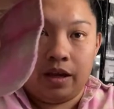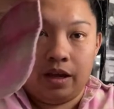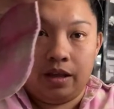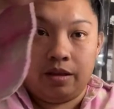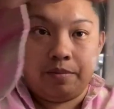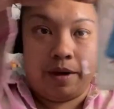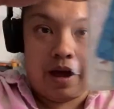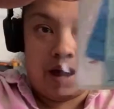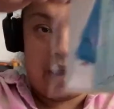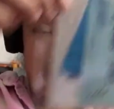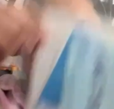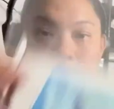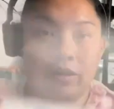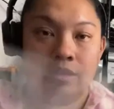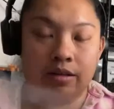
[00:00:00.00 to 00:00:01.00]
In the bag,
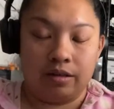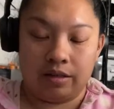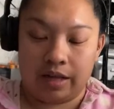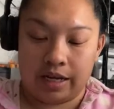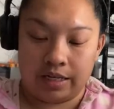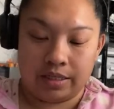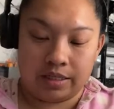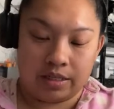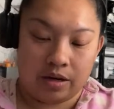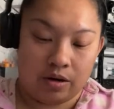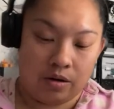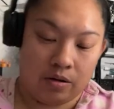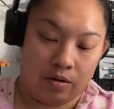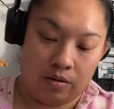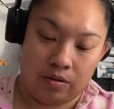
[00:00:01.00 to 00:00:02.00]
like
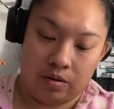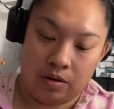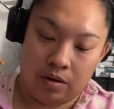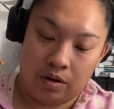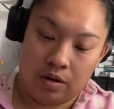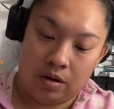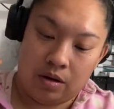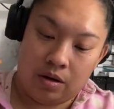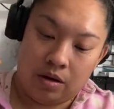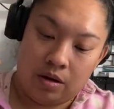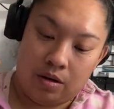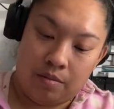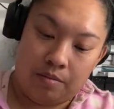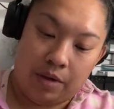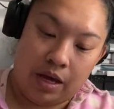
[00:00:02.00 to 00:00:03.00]
so.
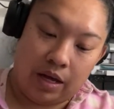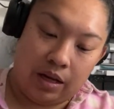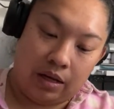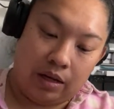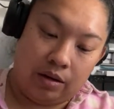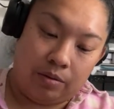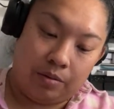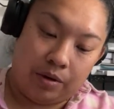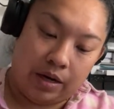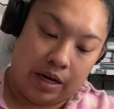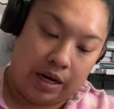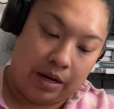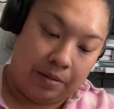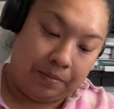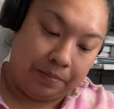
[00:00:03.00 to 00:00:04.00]
Make it a little
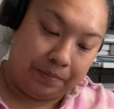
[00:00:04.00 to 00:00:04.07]
pretty.